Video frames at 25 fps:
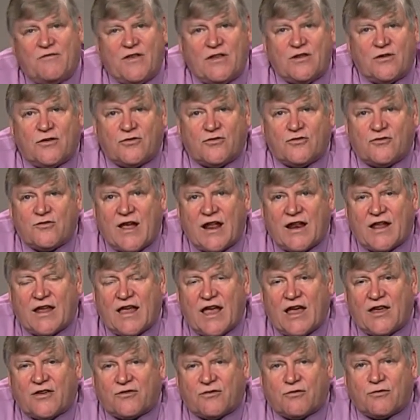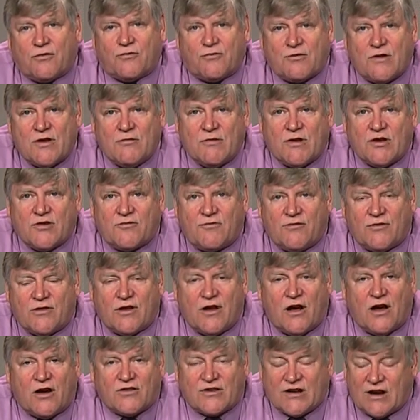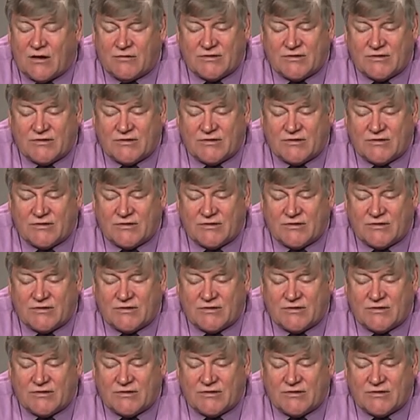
Fender Stratocaster three weeks before the auction,